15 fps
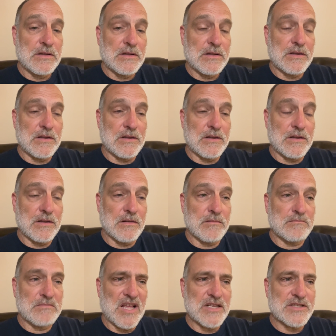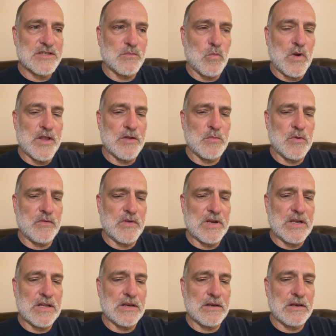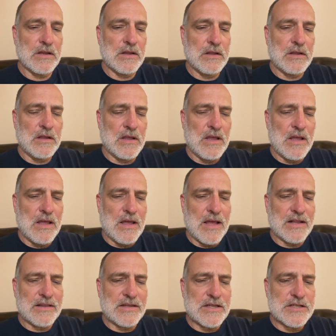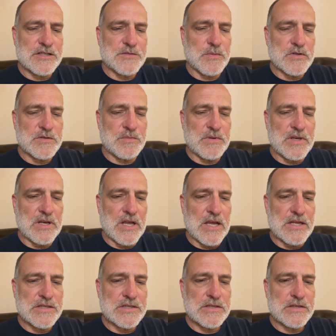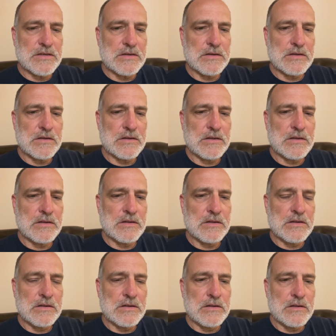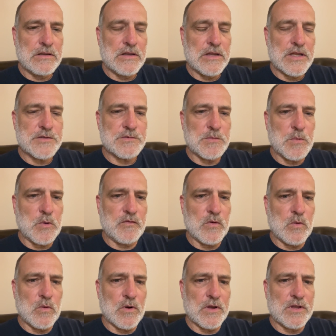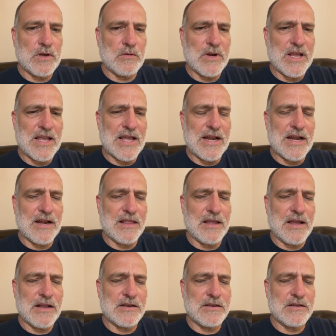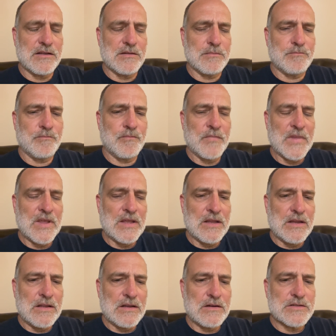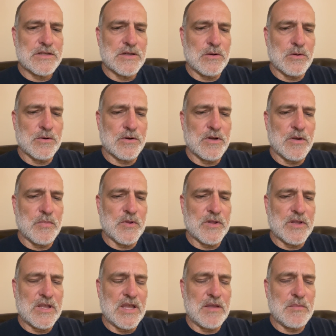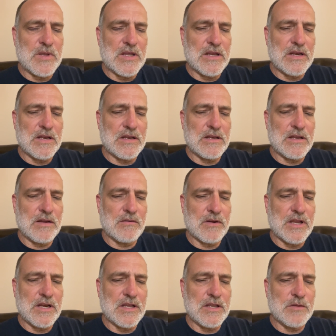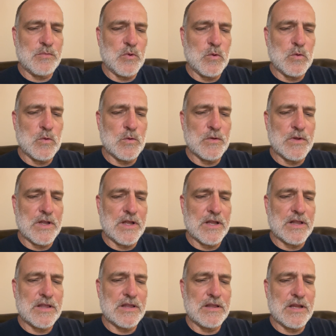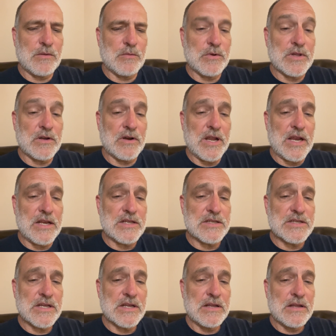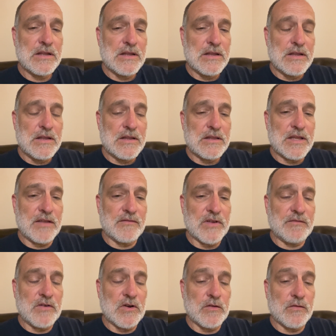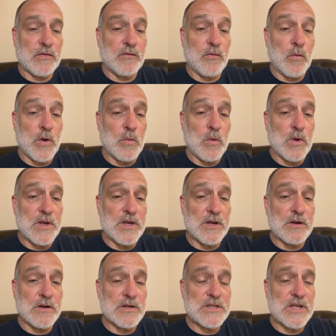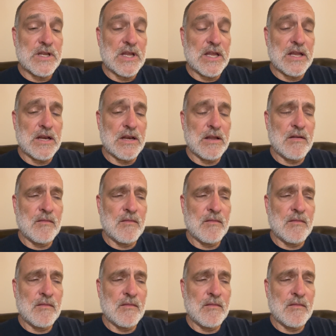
Had some weather moving in. I think it's supposed to be nice as we move north. When I got out of the hot tub, there was an older couple that came in, and they were getting in the pool, and they were in their 80s, and they've lived here for 41 years. And